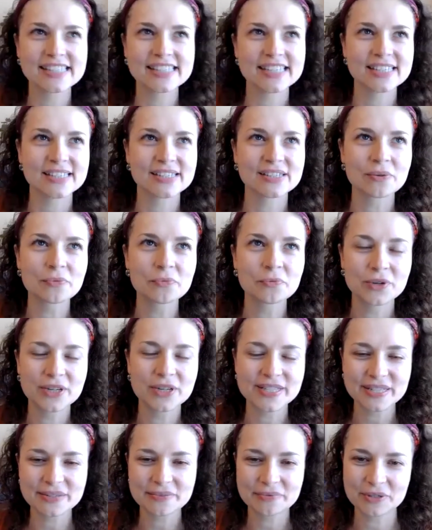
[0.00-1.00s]
some
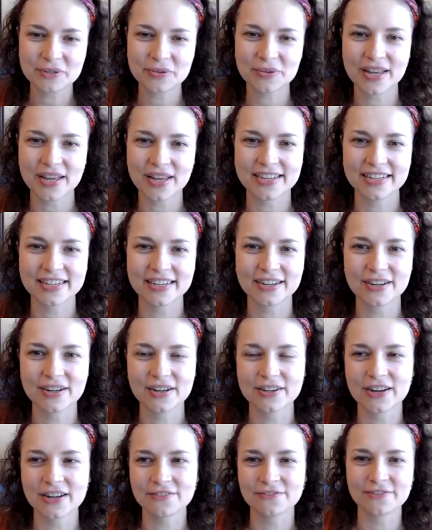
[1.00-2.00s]
wisdom to that
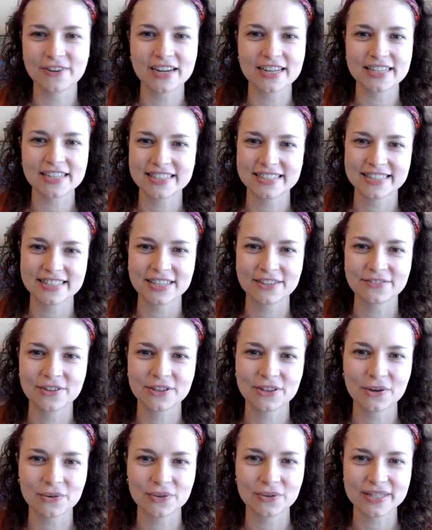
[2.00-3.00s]
advice,
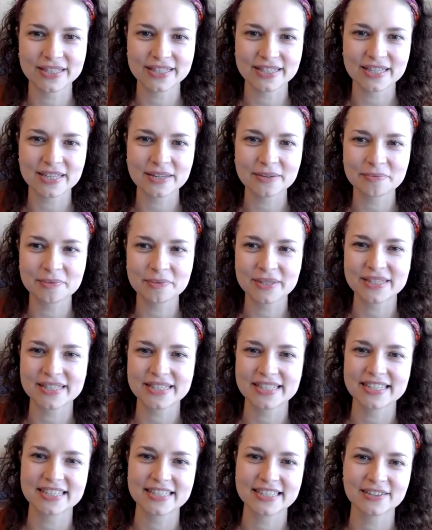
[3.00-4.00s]
even though it seems
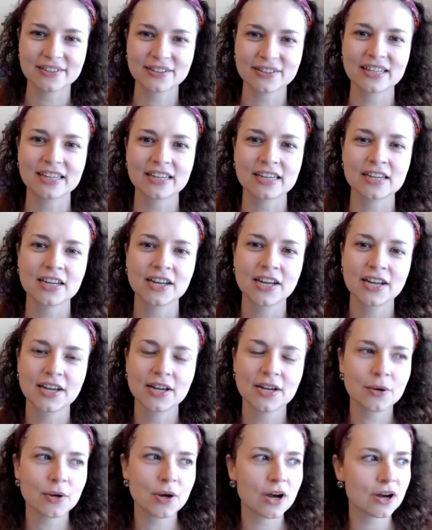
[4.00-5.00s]
silly.
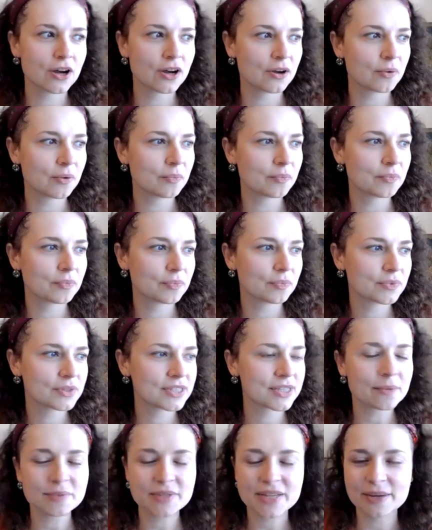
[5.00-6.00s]

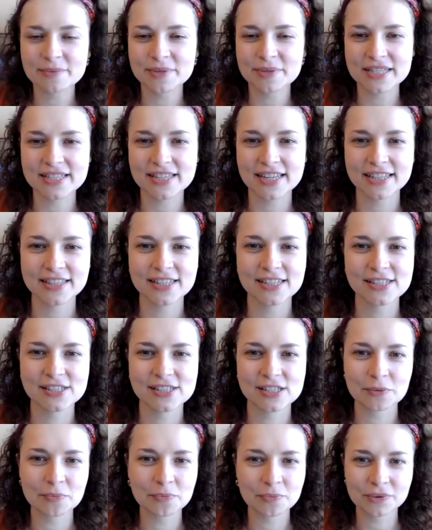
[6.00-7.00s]
Sometimes it's like the
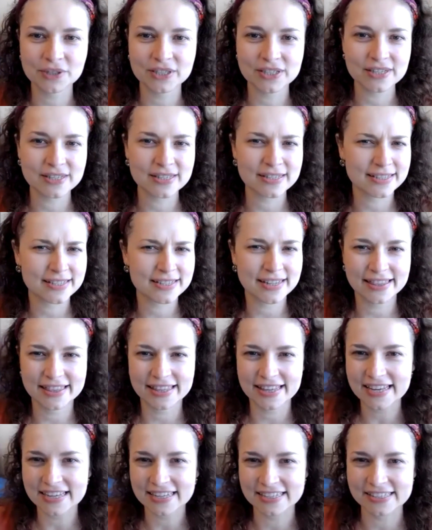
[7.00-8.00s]
simplest
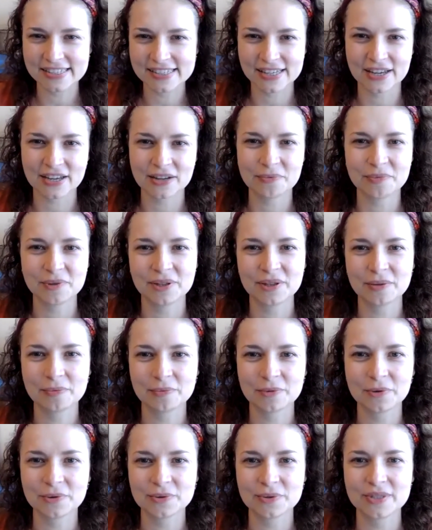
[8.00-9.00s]
things can be the
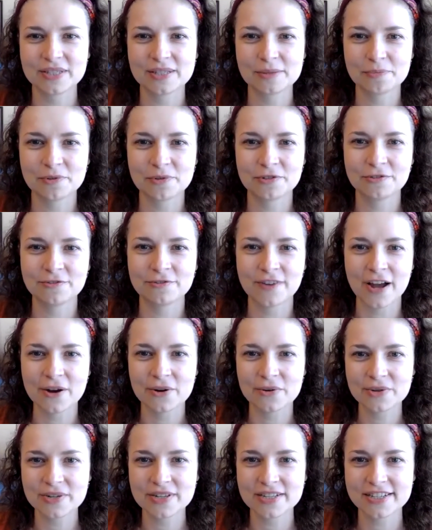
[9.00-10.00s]
most
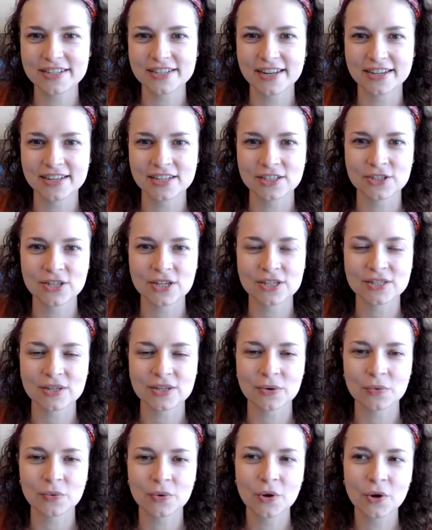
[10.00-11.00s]
profound. It's just
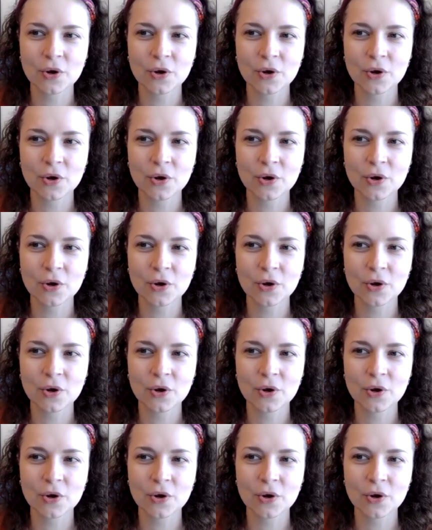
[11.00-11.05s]
that